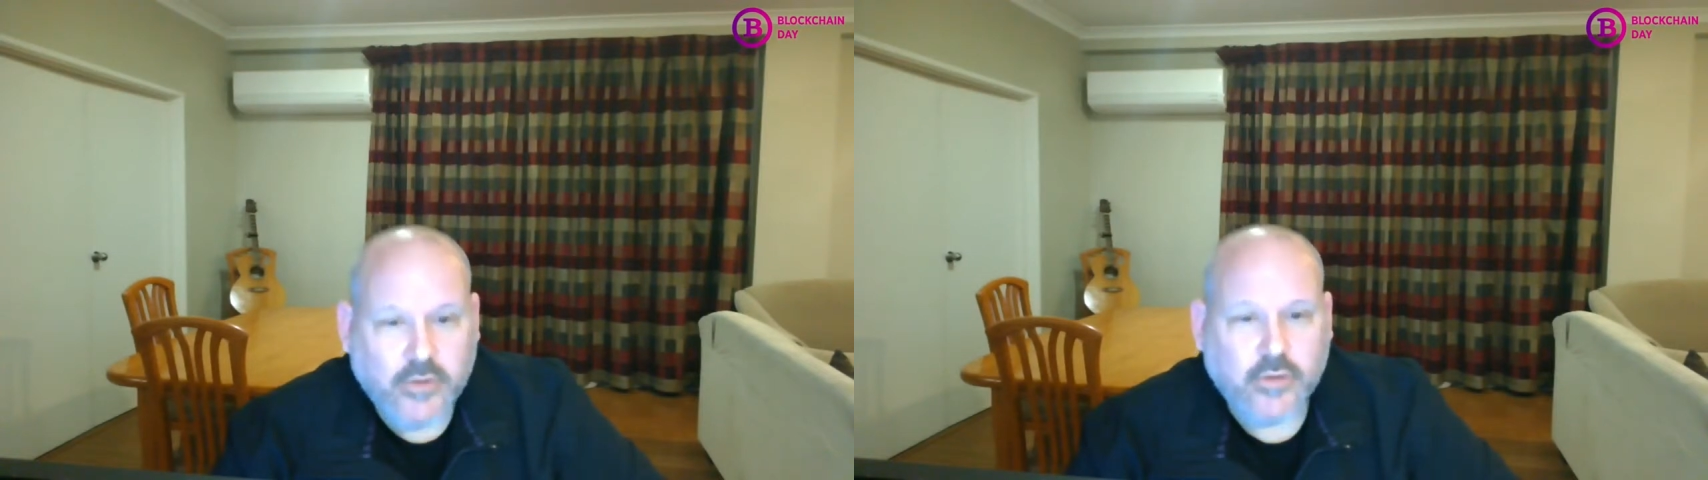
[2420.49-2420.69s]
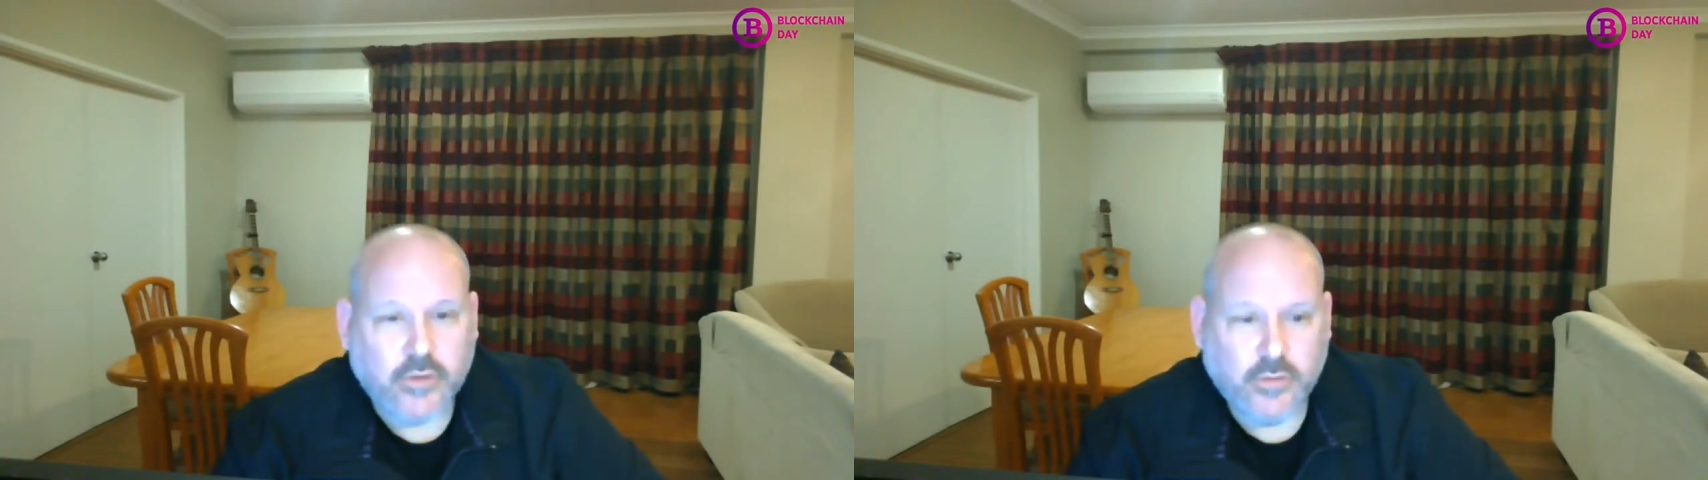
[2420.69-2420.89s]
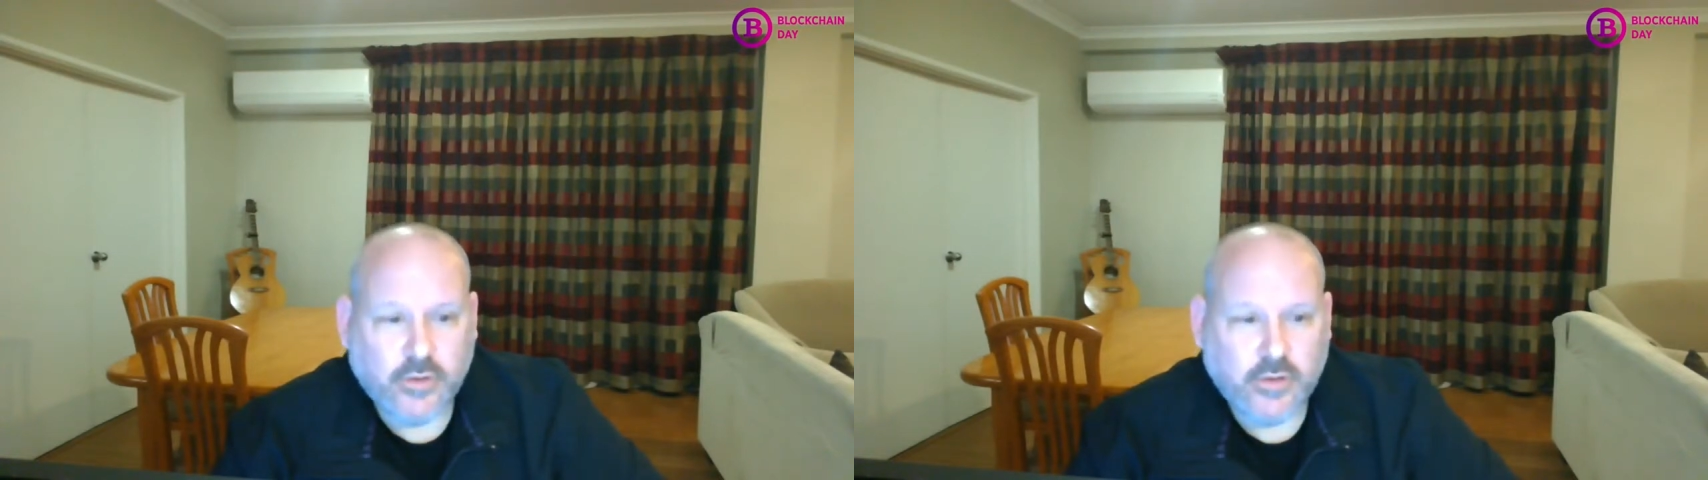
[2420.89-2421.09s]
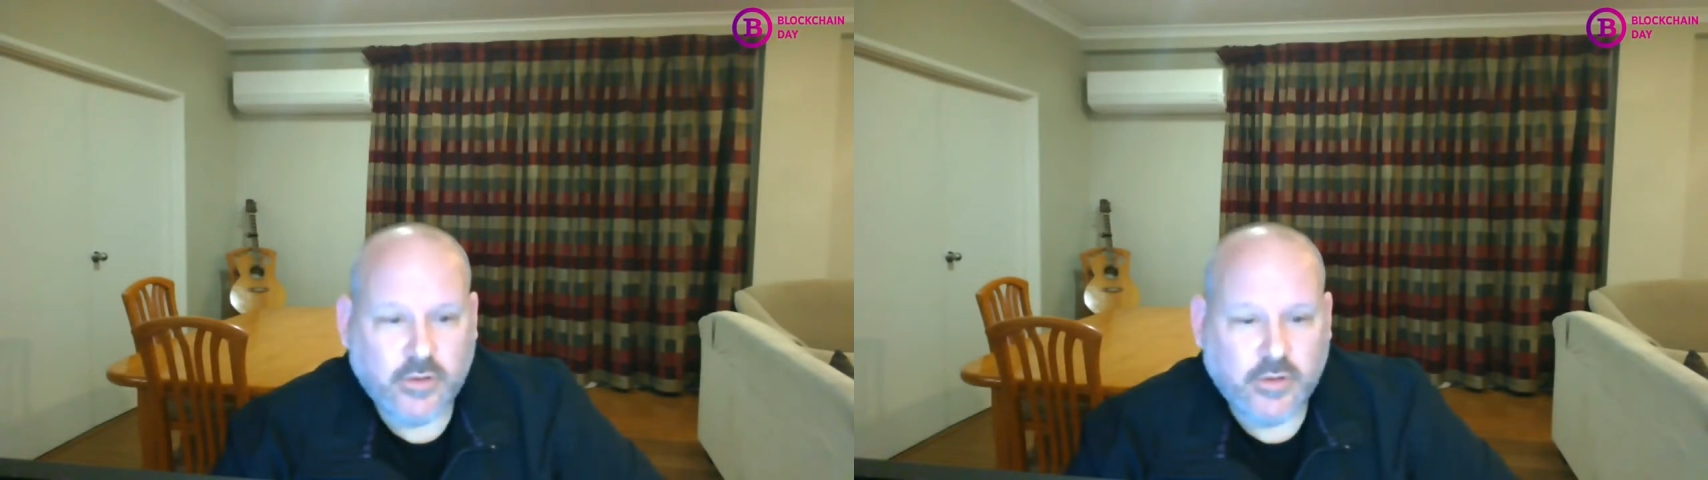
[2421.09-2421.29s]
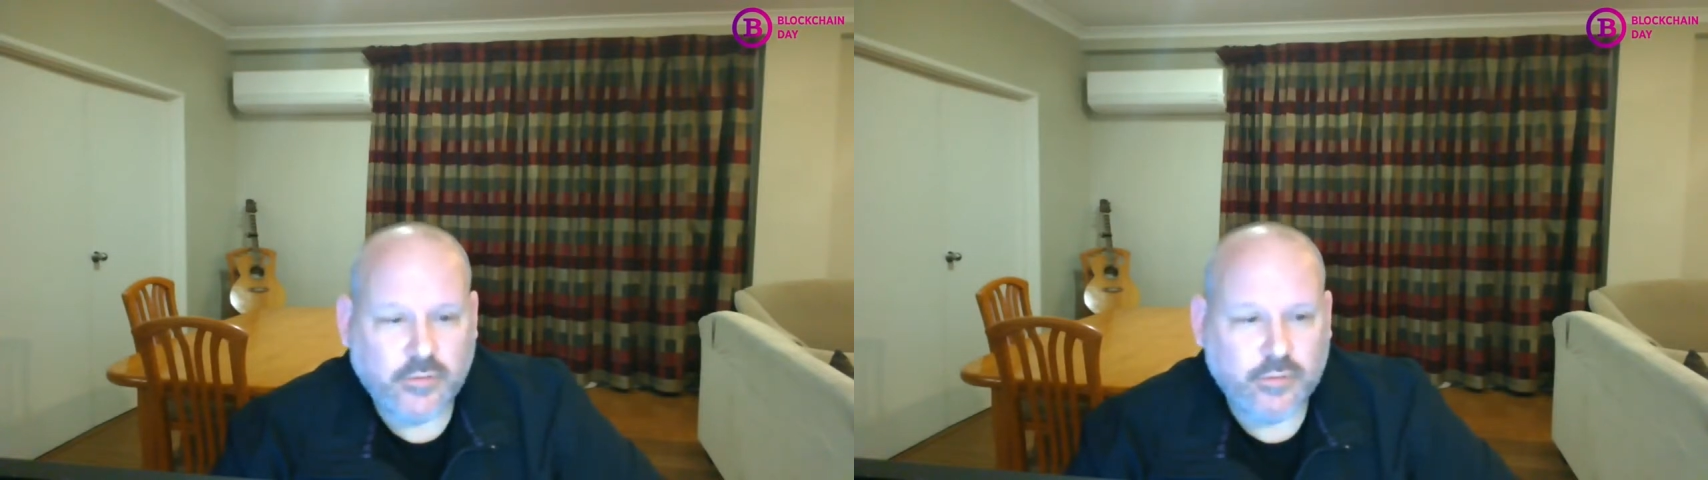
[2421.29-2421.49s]
to
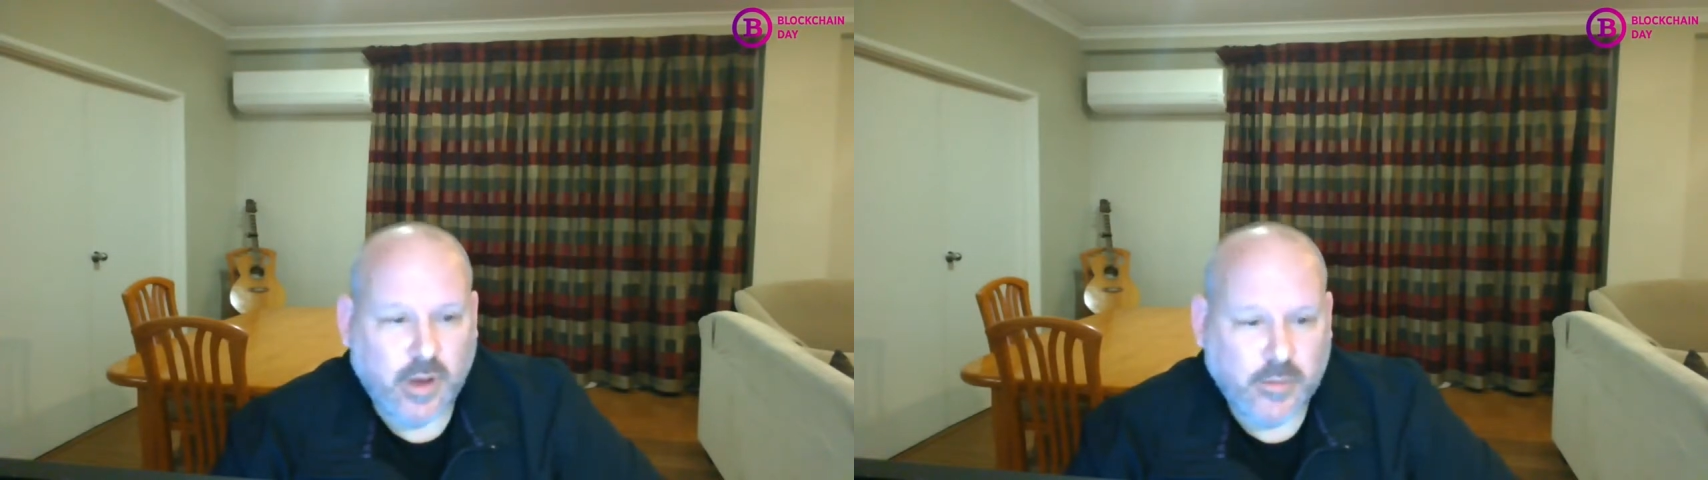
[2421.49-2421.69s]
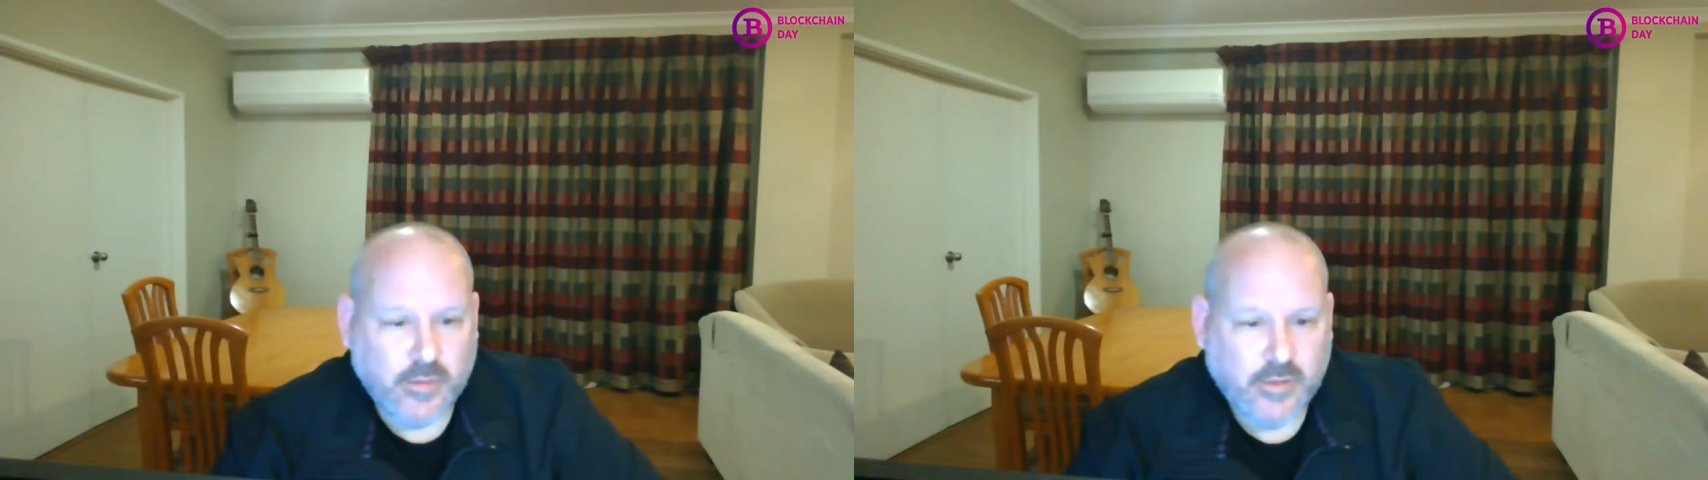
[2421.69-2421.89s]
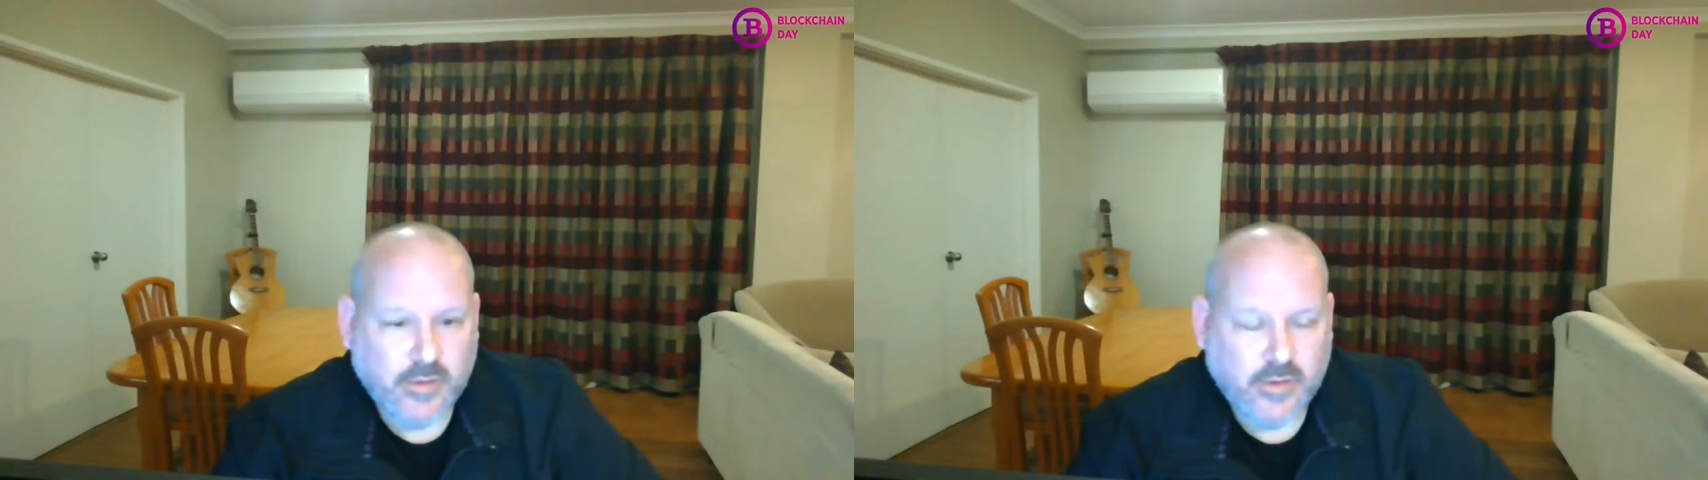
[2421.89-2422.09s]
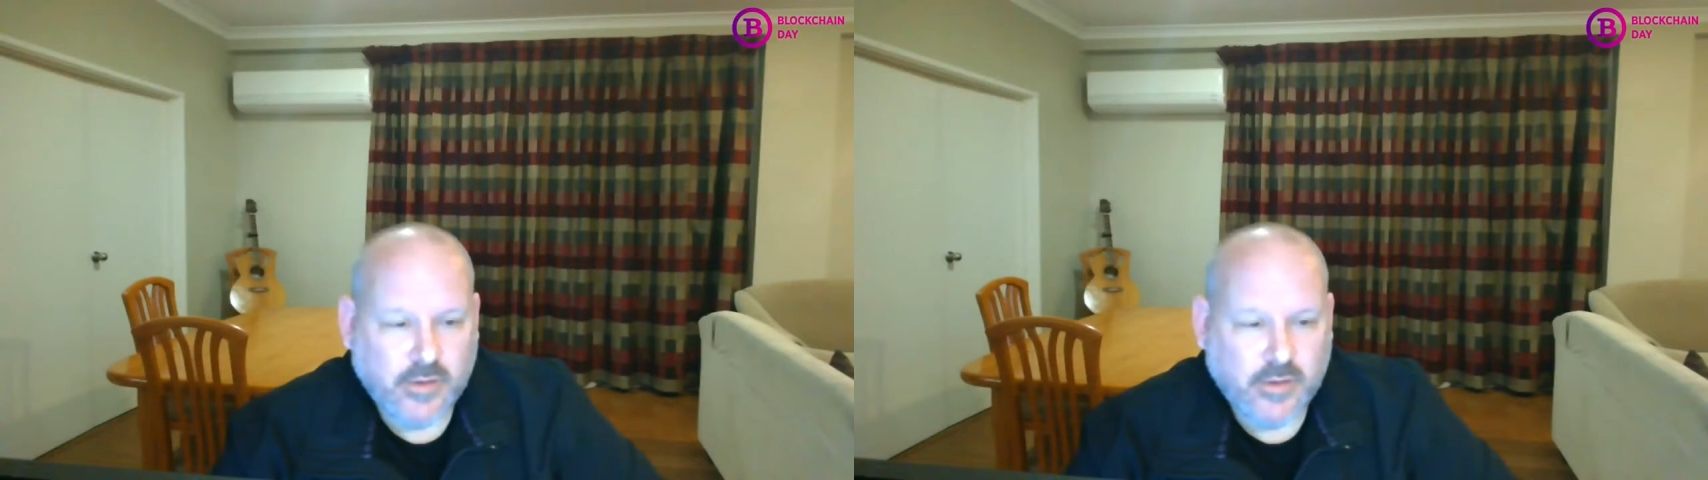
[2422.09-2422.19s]
disrupt